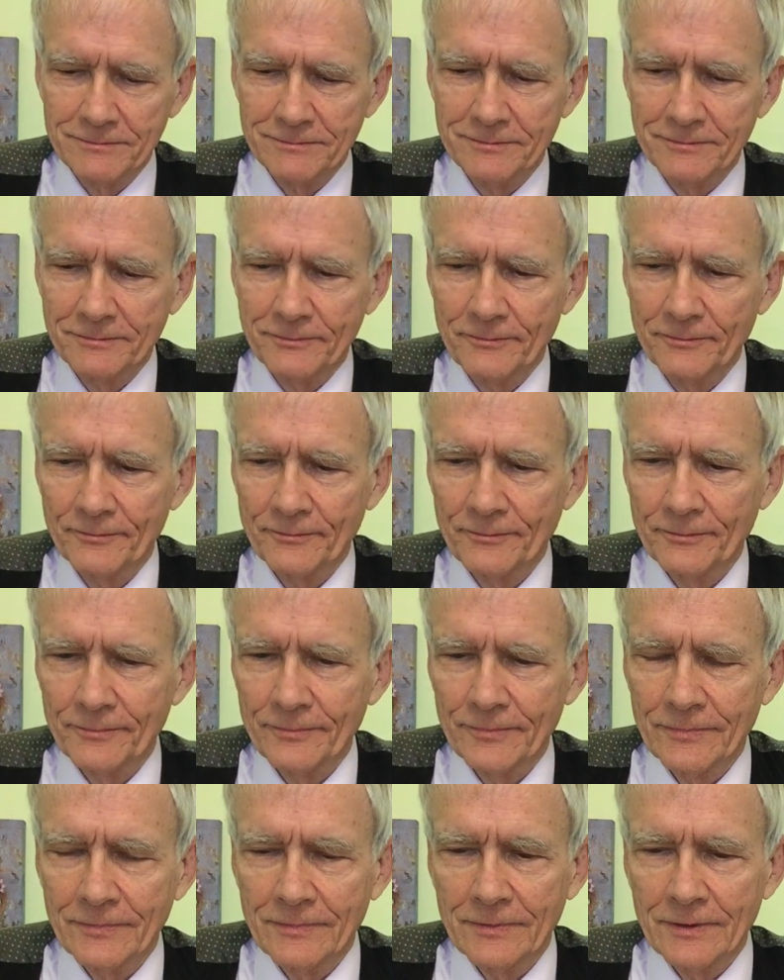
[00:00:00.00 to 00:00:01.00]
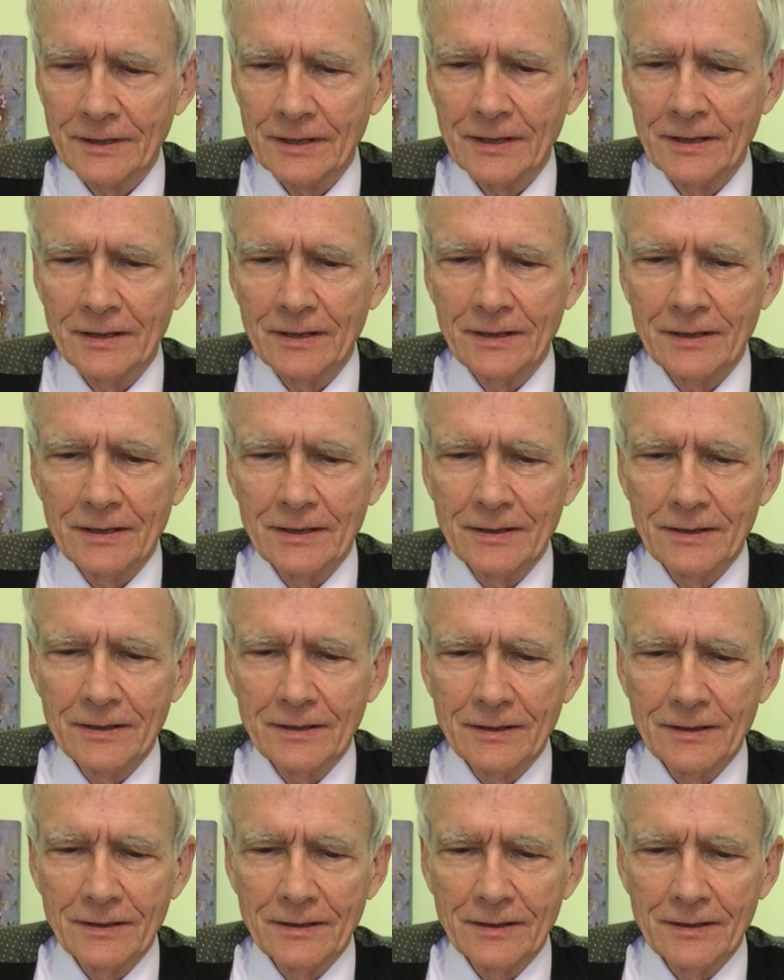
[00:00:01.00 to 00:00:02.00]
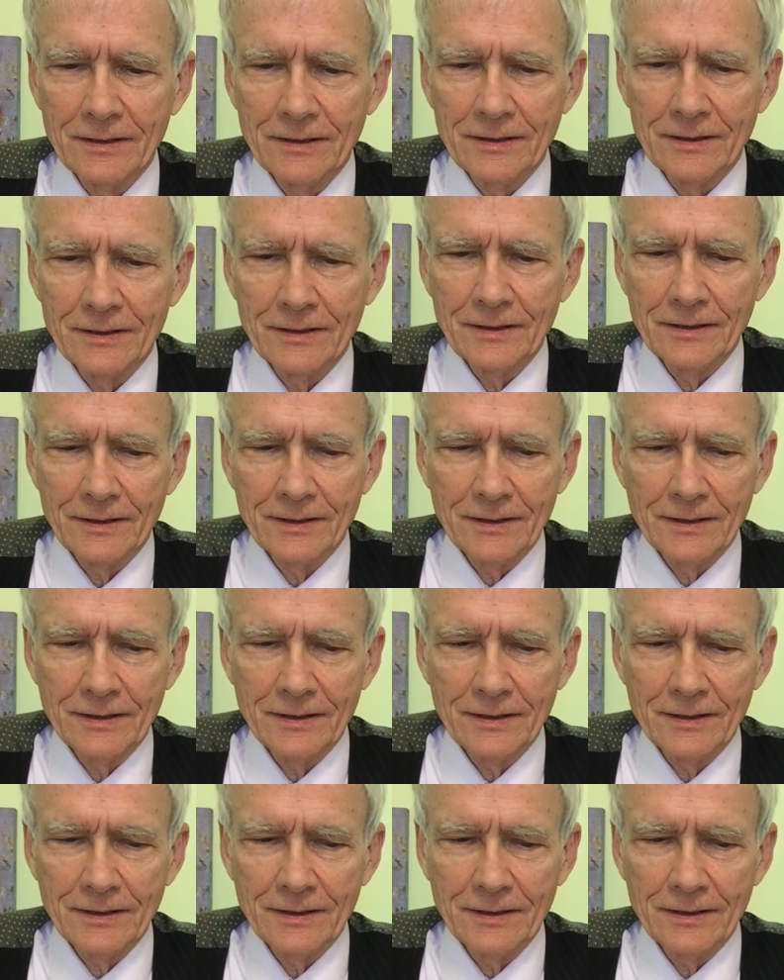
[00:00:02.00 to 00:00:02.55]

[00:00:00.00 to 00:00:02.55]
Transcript: Nothing is said.